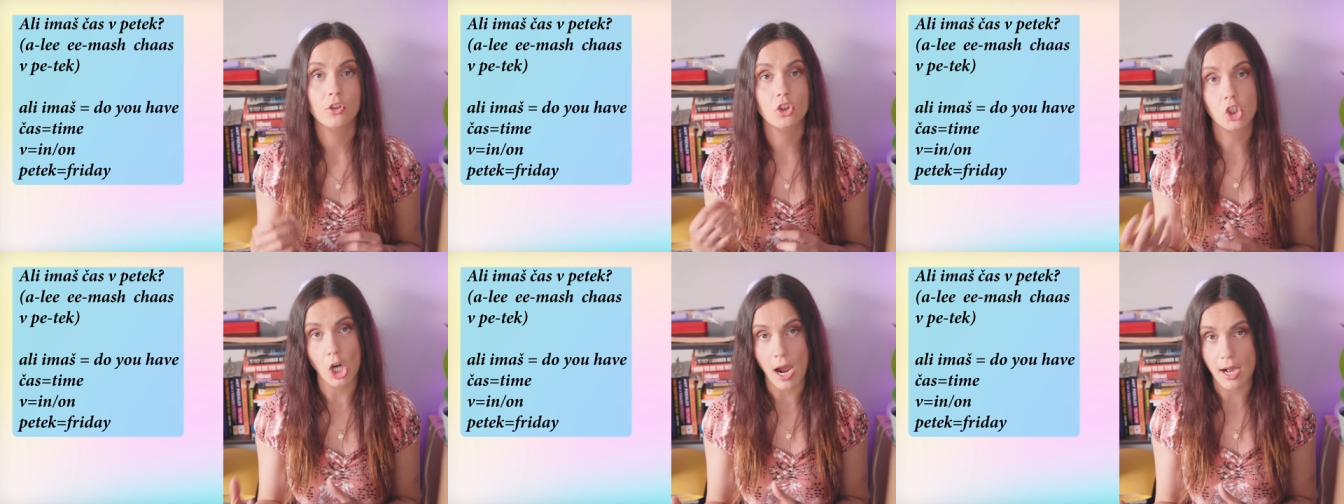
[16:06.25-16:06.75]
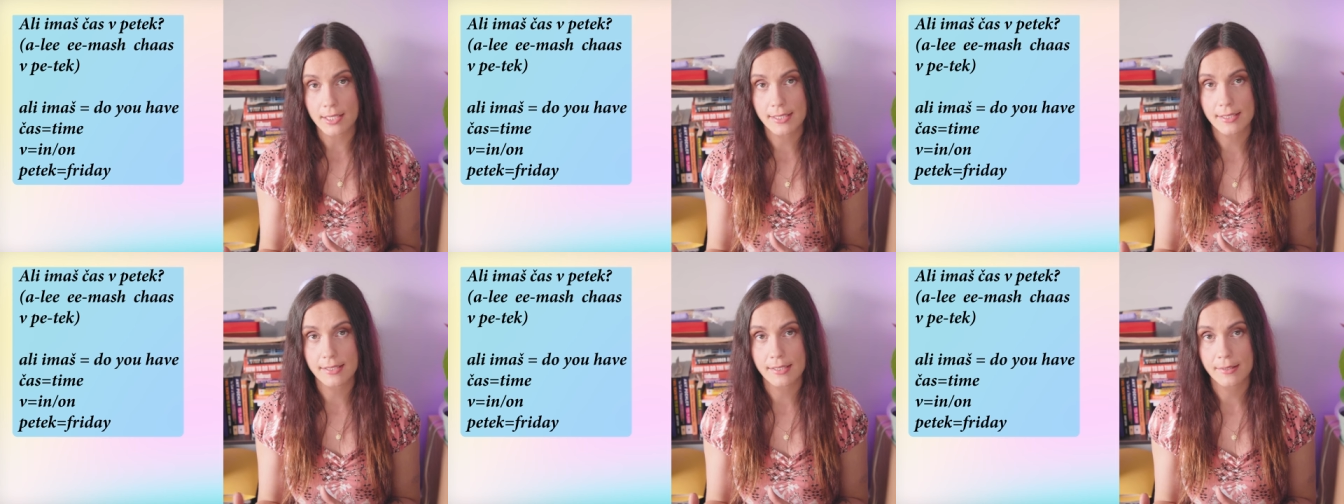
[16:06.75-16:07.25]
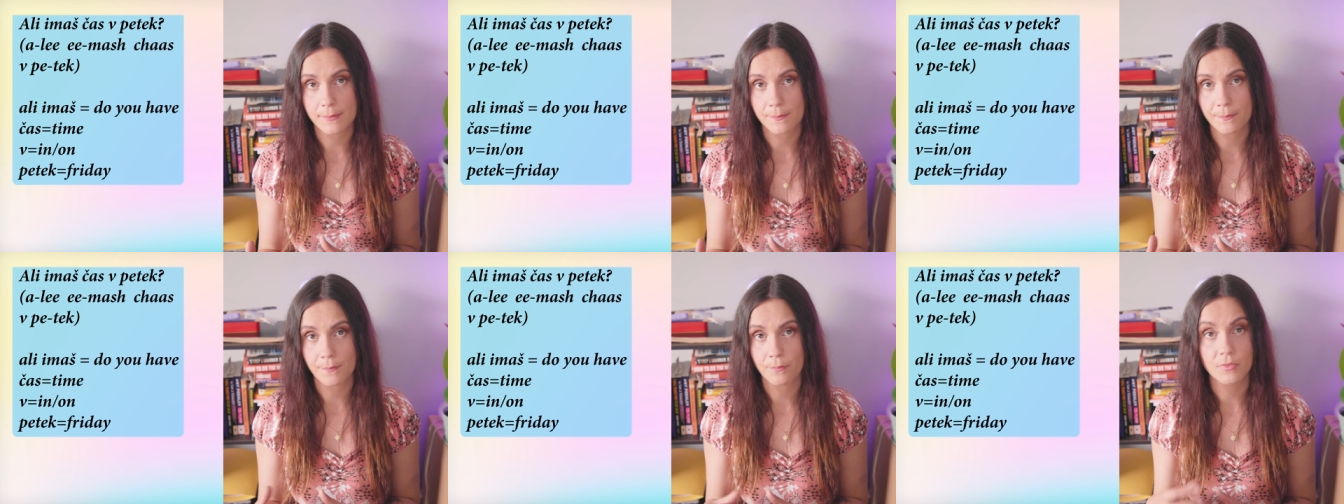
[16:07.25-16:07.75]
čas,
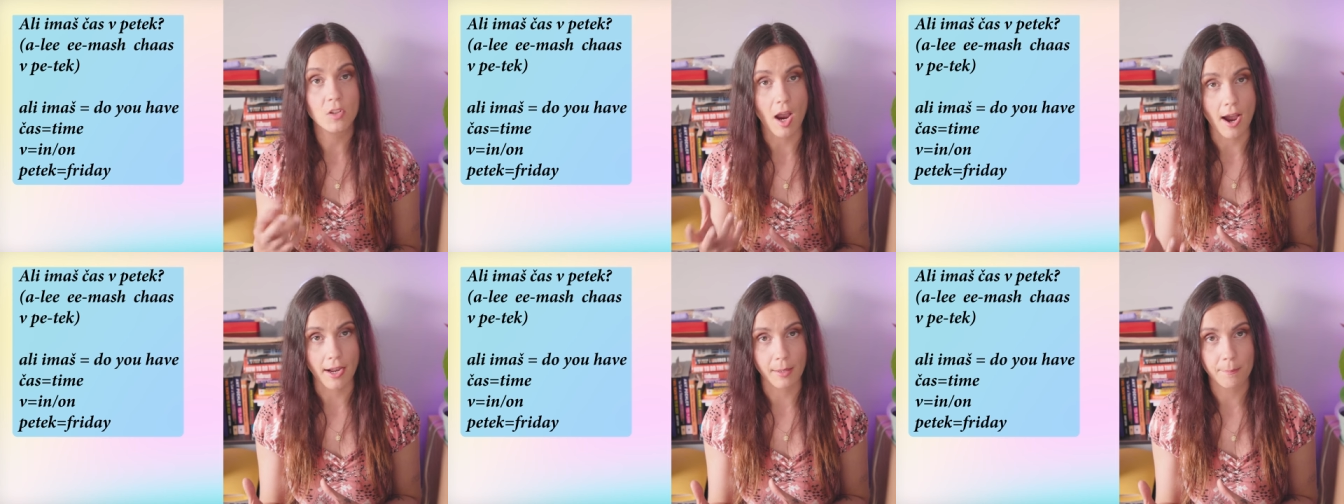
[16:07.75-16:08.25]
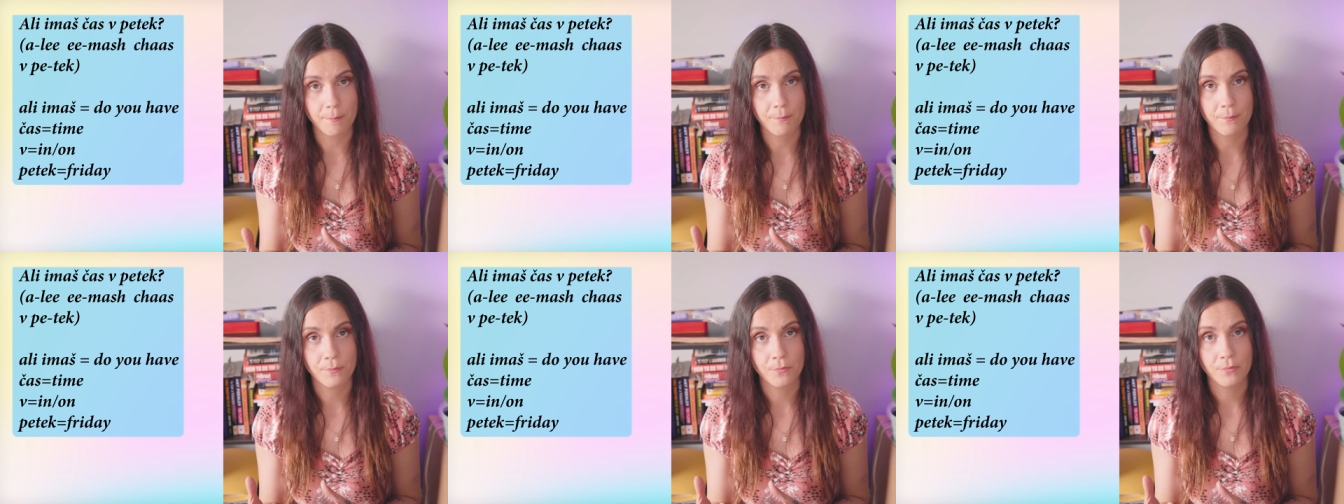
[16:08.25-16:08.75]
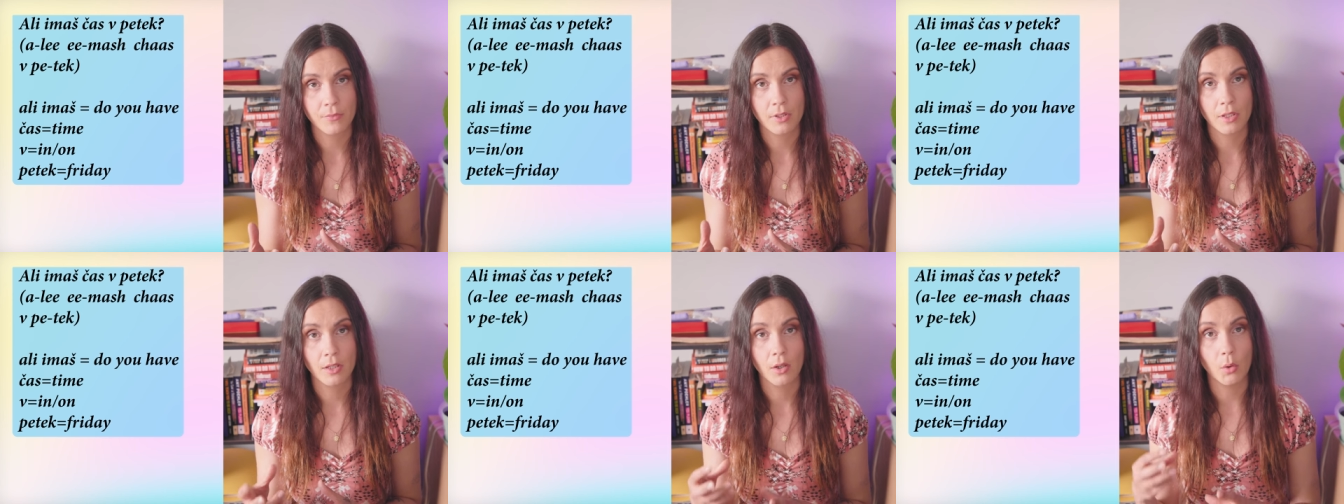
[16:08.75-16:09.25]
time,
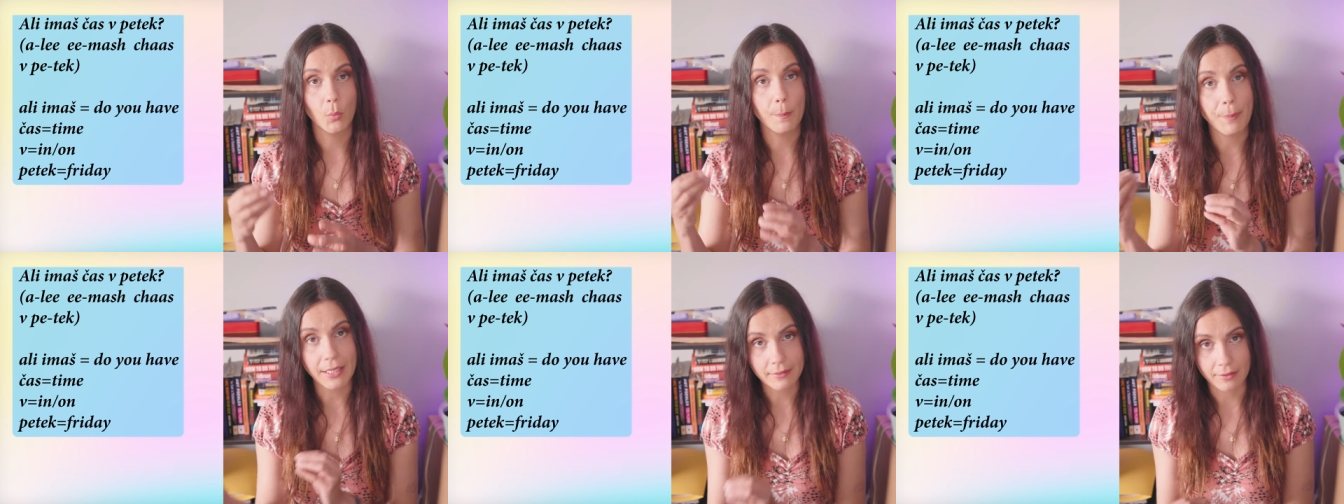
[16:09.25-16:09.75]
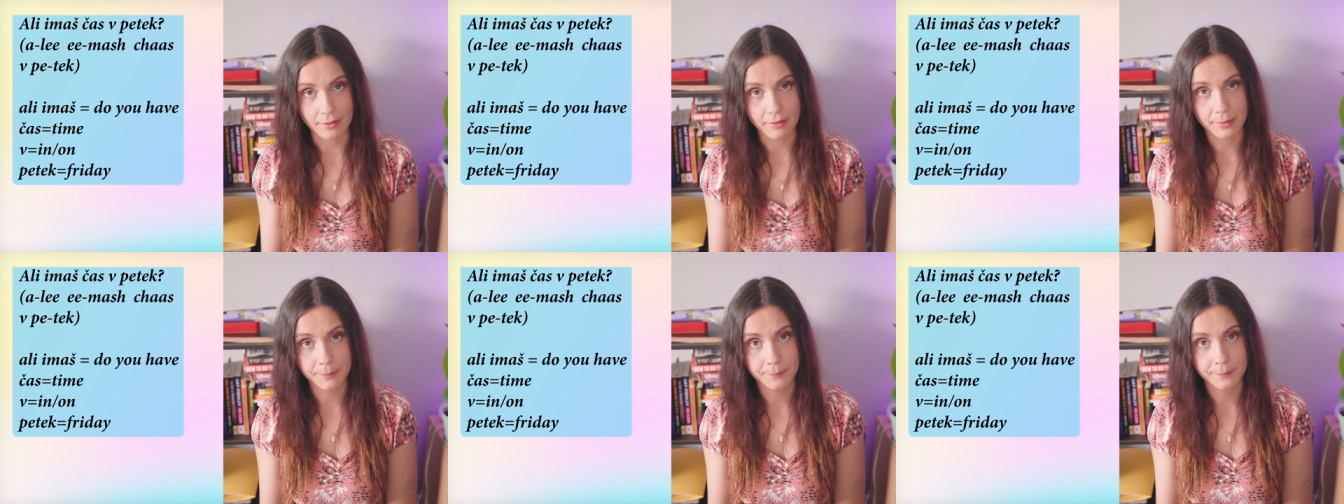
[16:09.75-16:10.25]
v petek,